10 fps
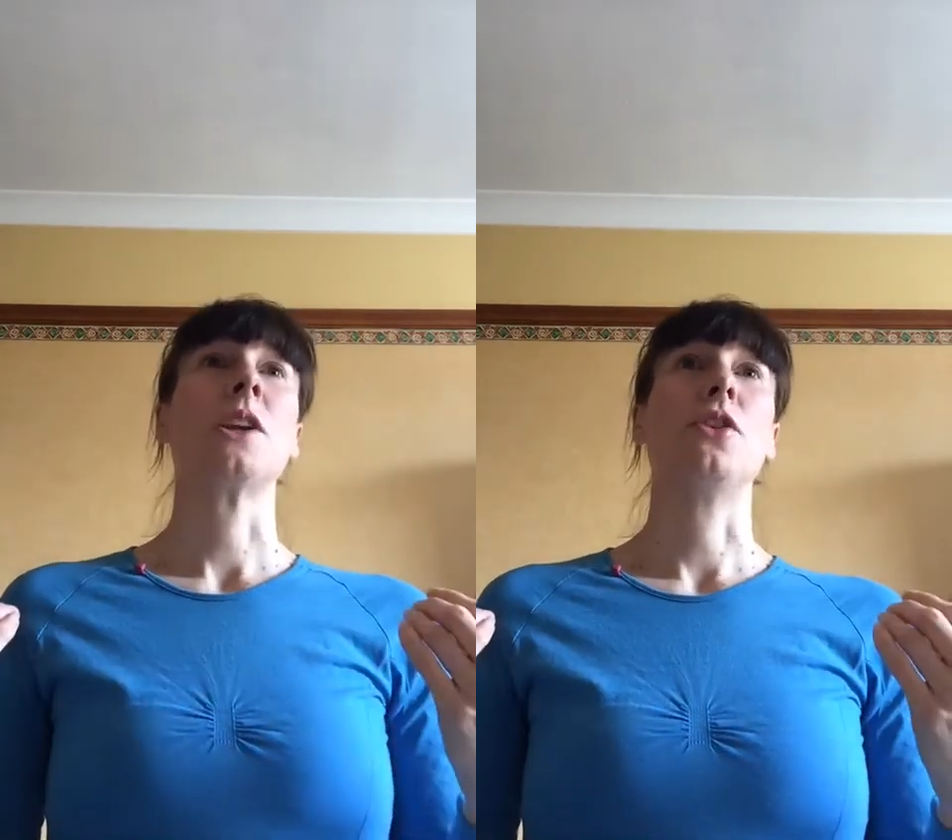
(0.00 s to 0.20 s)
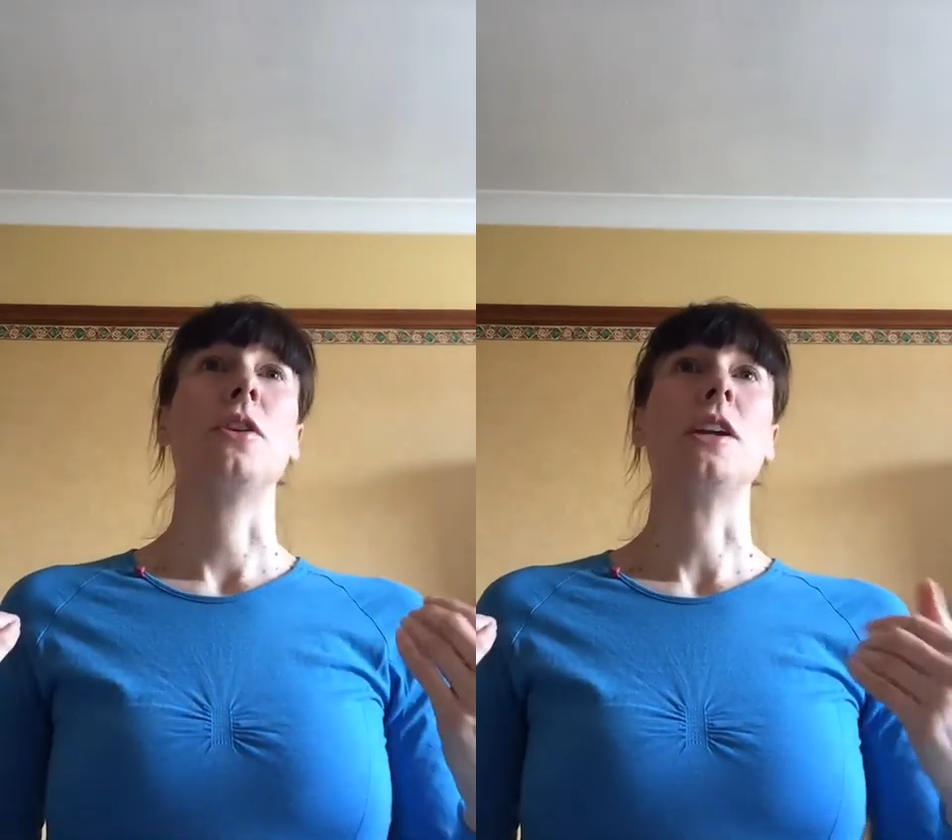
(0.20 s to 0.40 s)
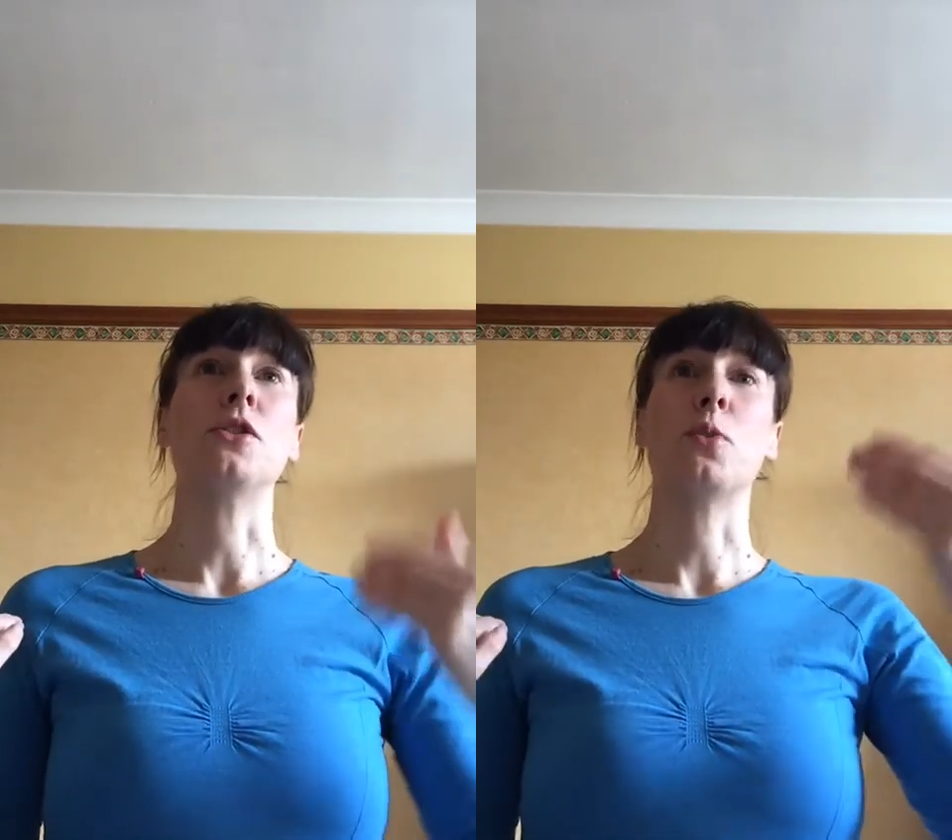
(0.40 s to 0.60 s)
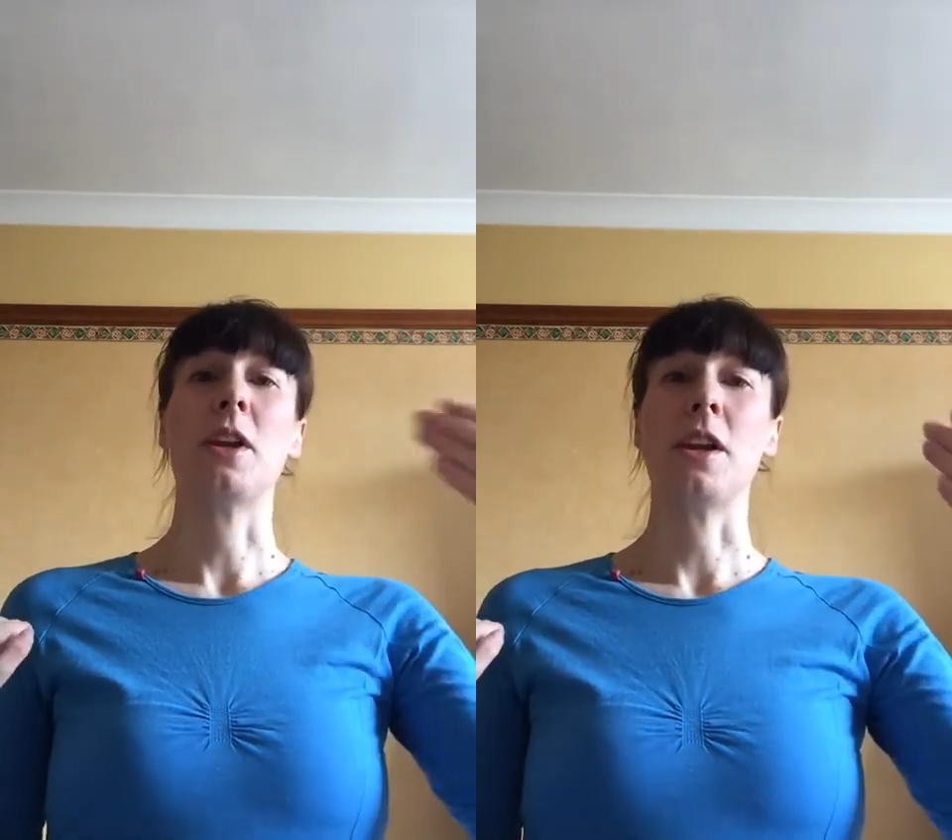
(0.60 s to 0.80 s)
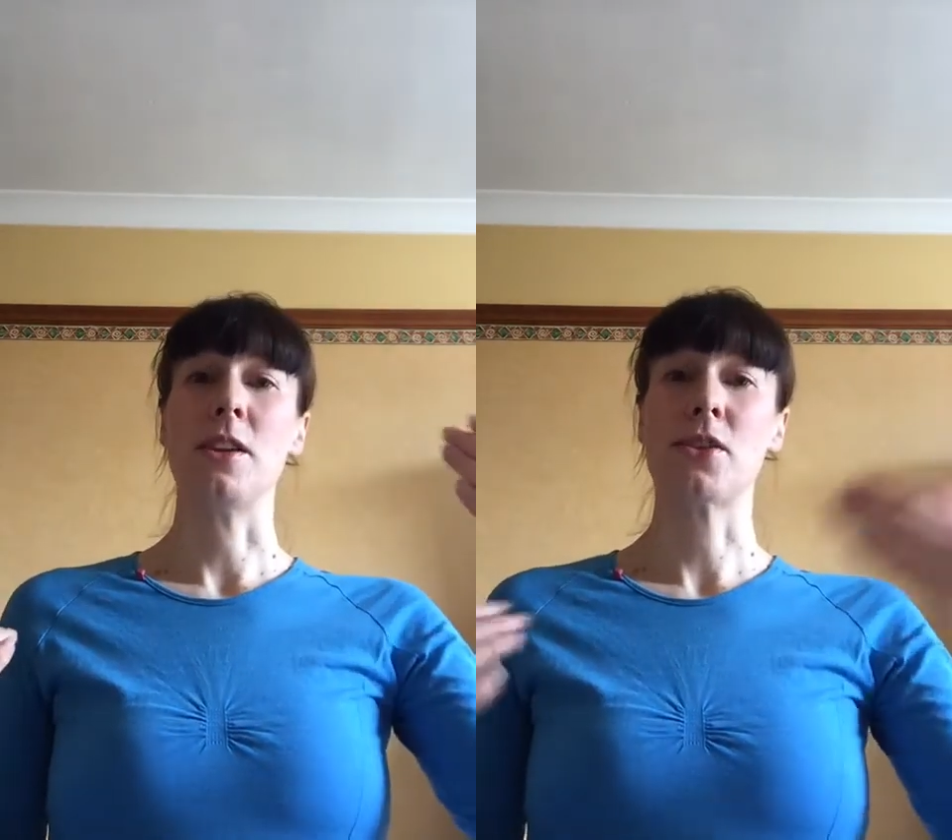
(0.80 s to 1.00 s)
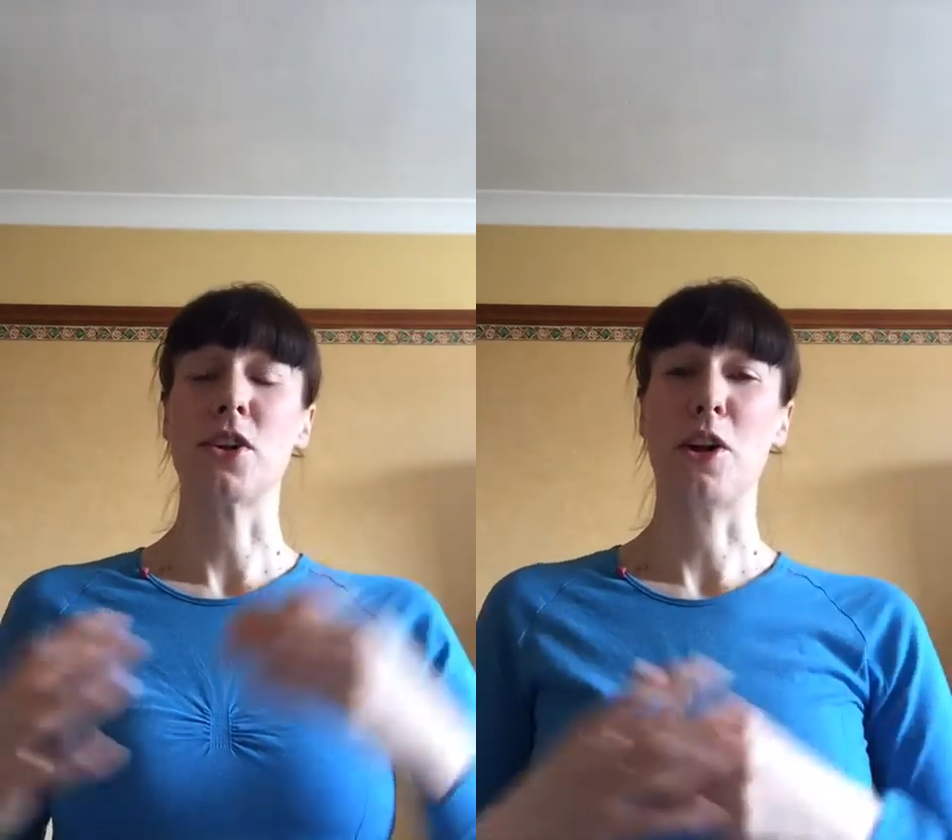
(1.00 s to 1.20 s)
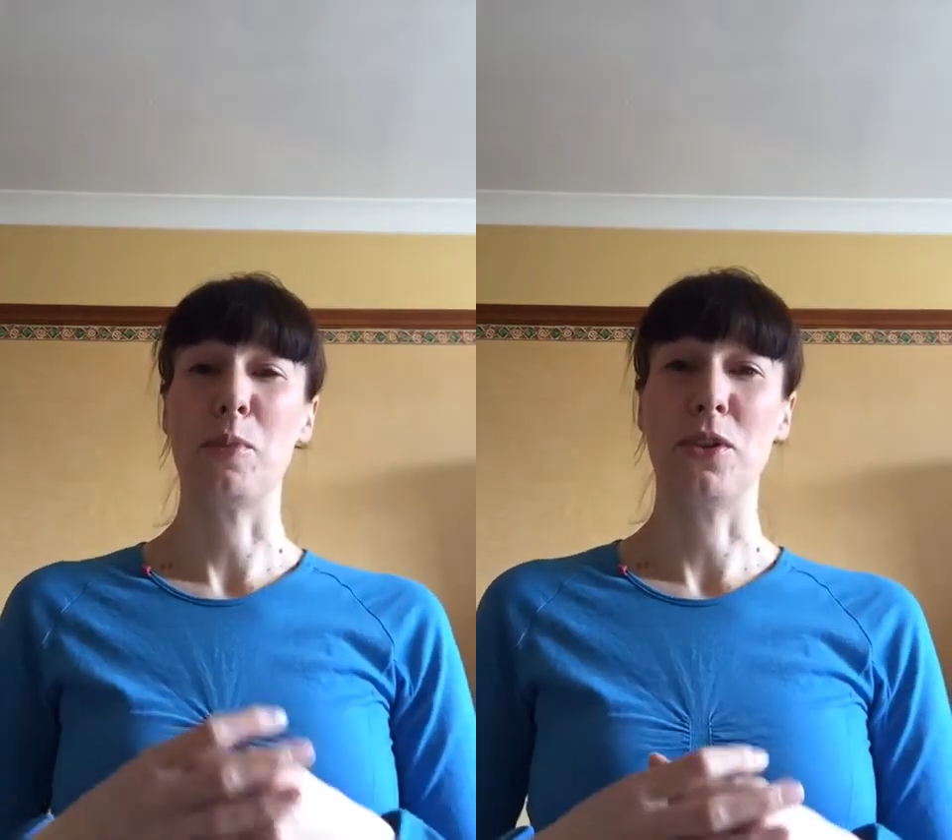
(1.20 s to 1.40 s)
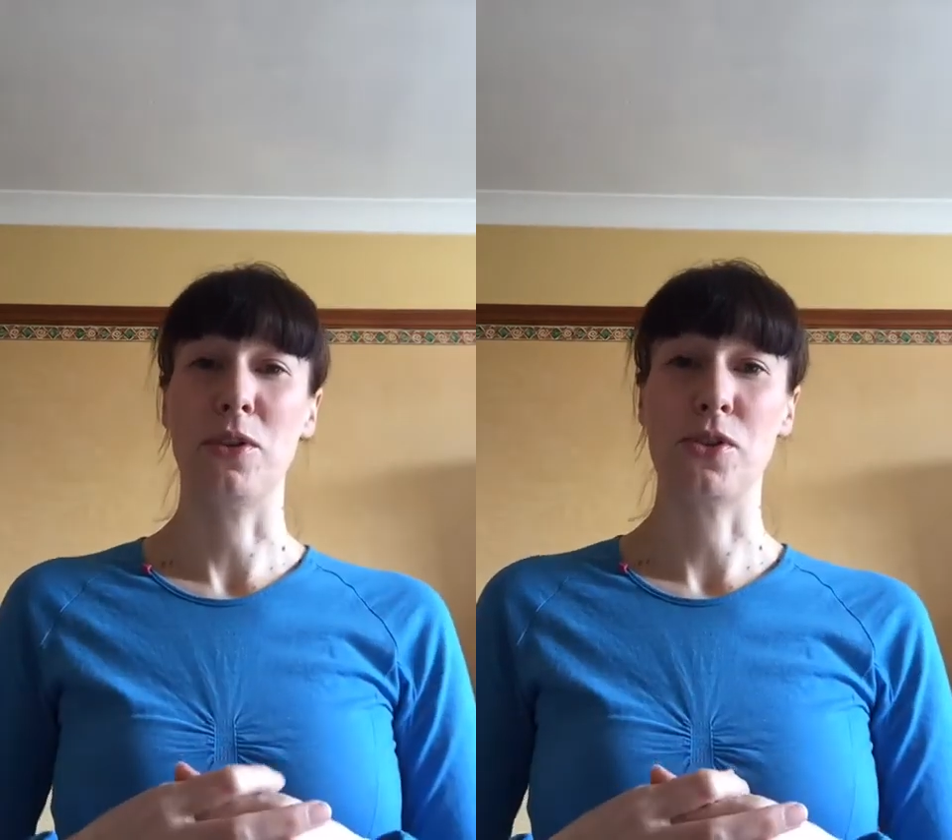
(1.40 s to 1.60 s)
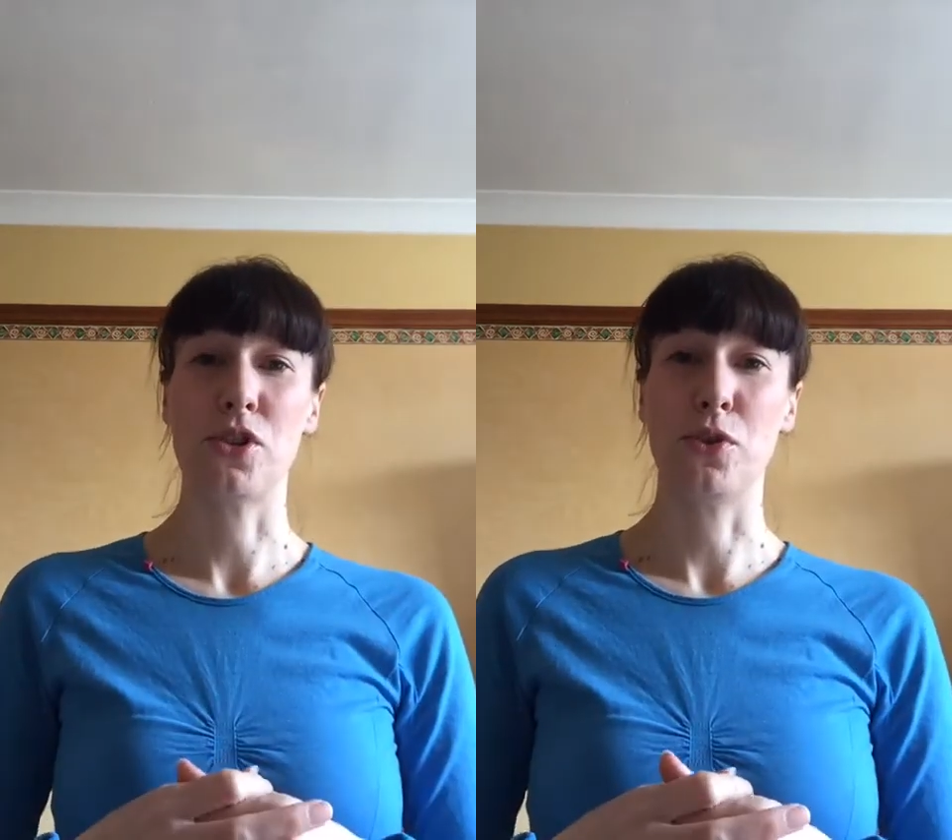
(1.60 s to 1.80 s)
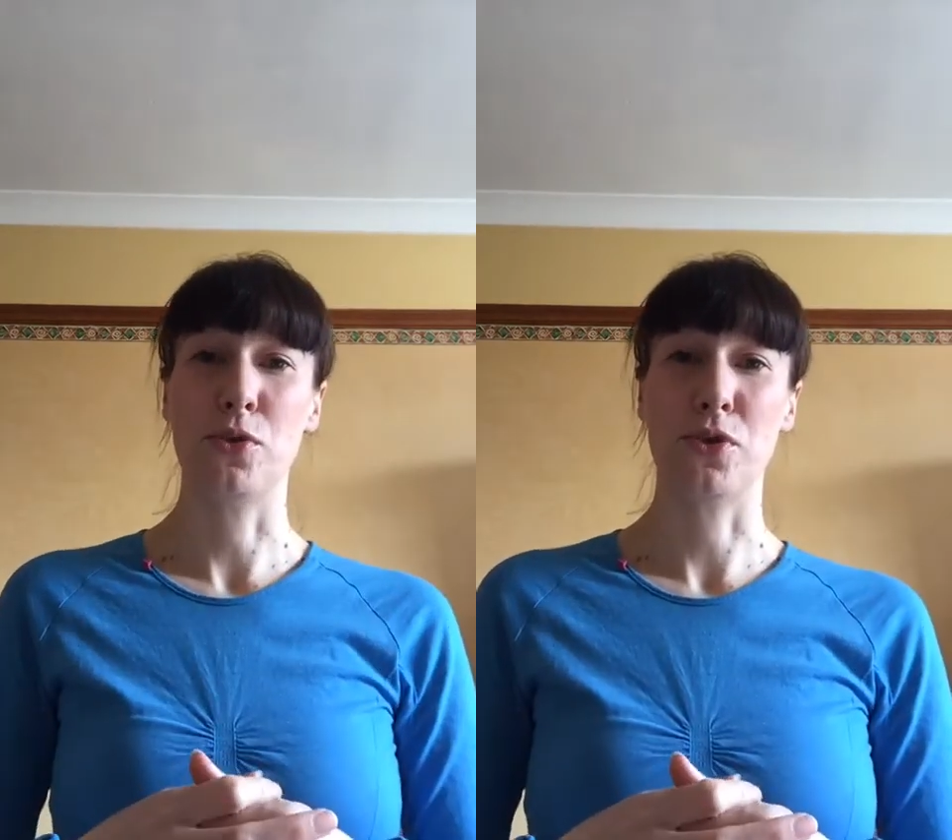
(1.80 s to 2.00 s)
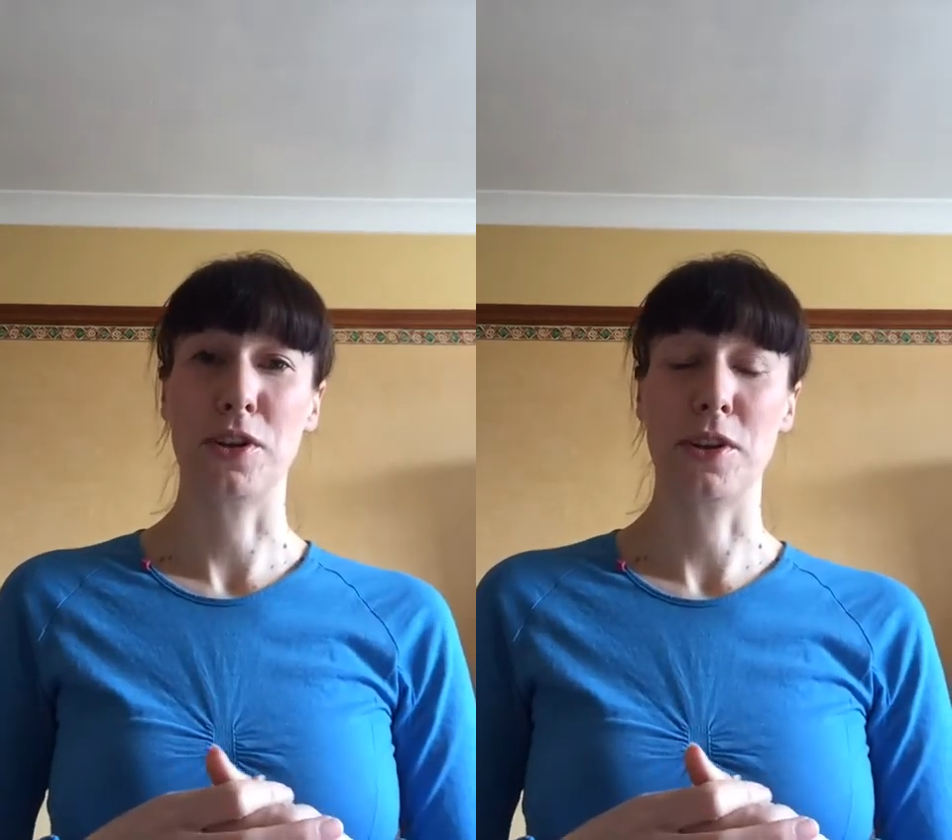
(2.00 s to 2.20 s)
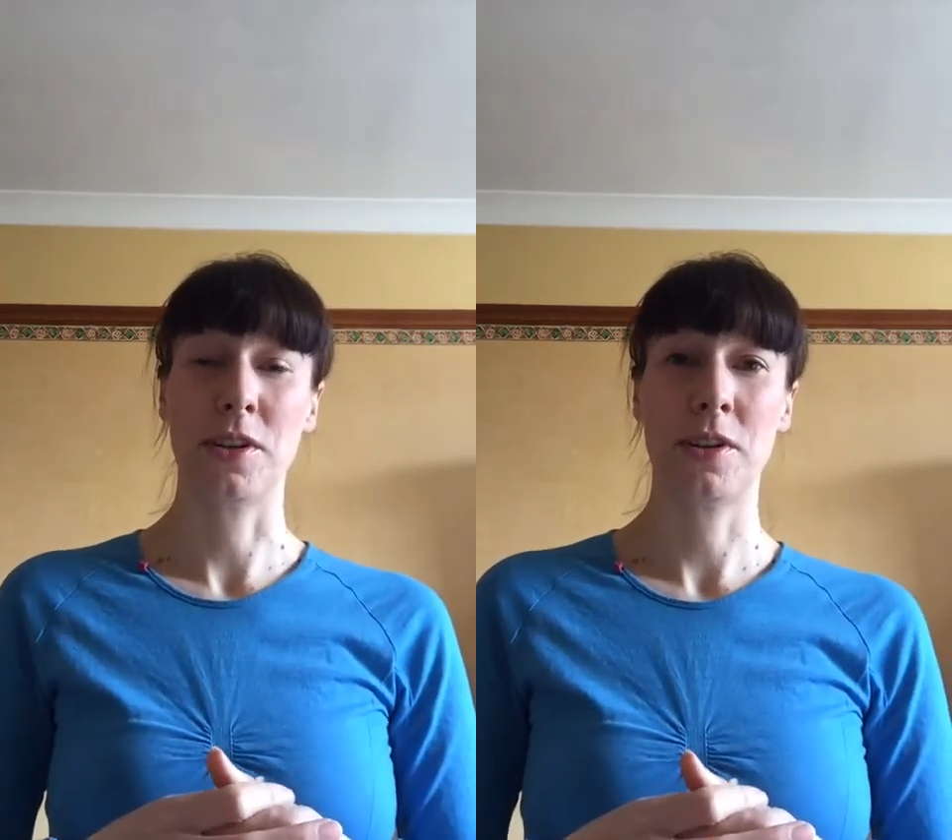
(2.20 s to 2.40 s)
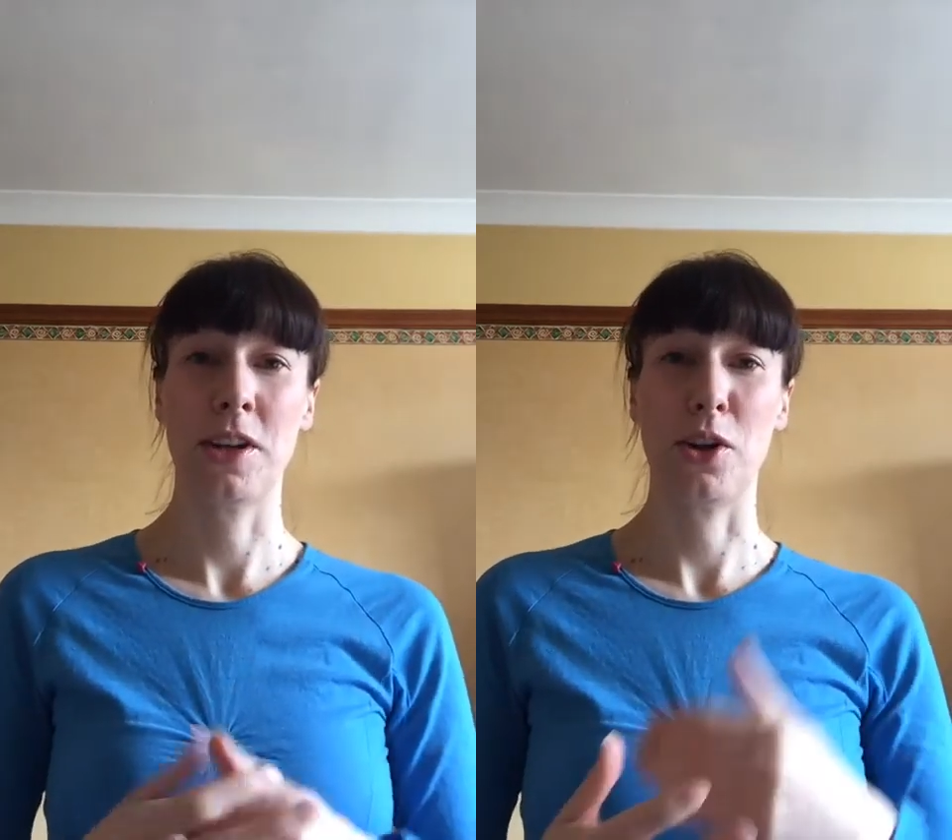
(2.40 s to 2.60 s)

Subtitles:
you know, in 20 years' time, when those children are,